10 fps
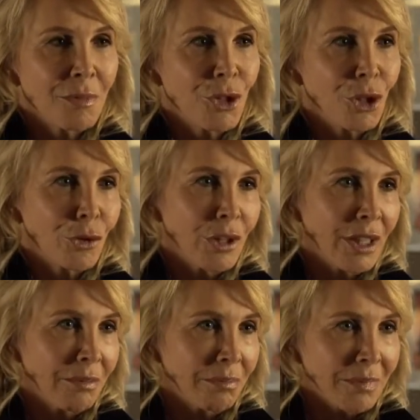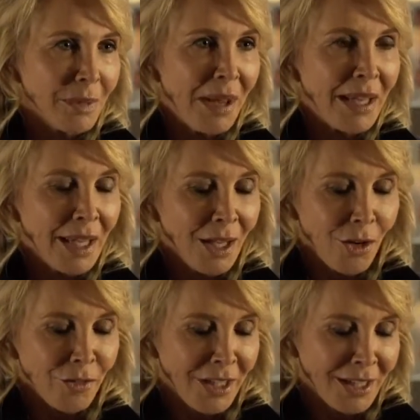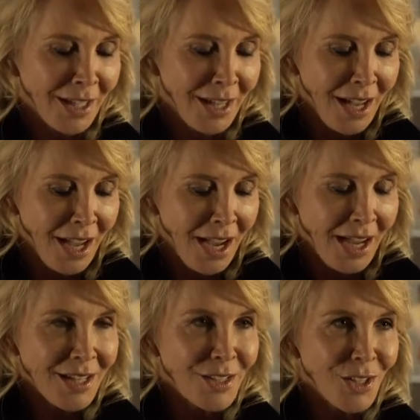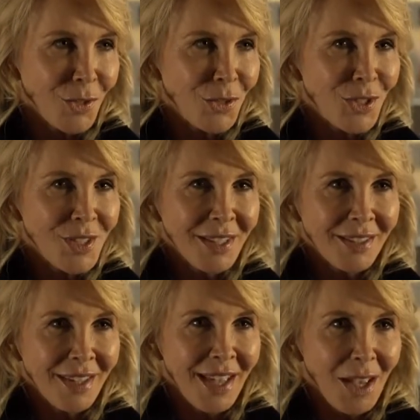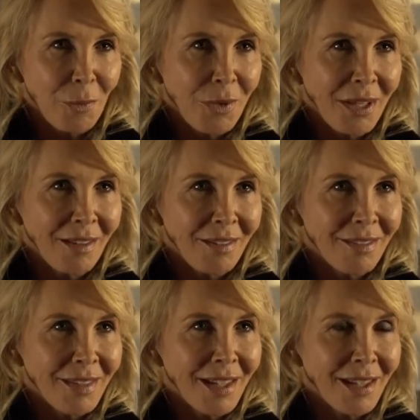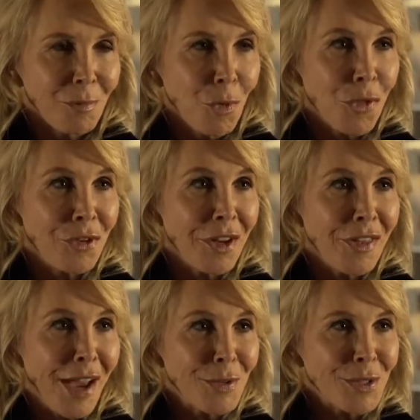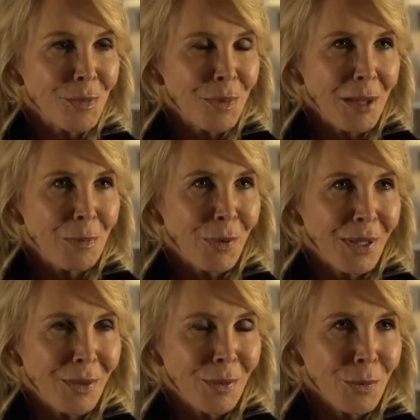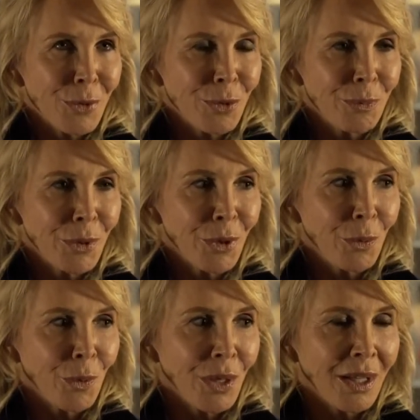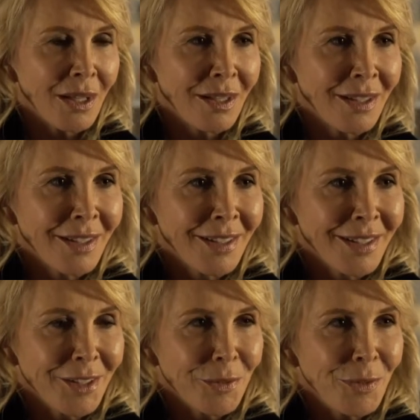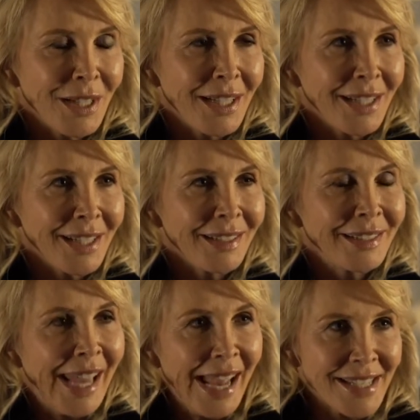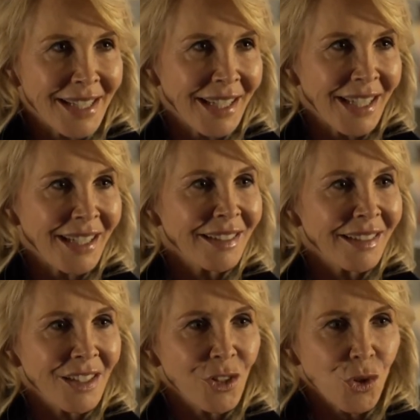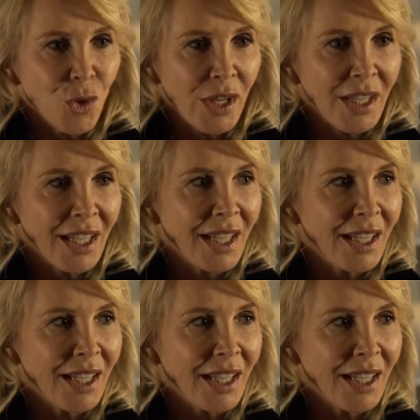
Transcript: during the making of it. And so to sit there with more than 1,000 people in the room who were really getting it and enjoying it.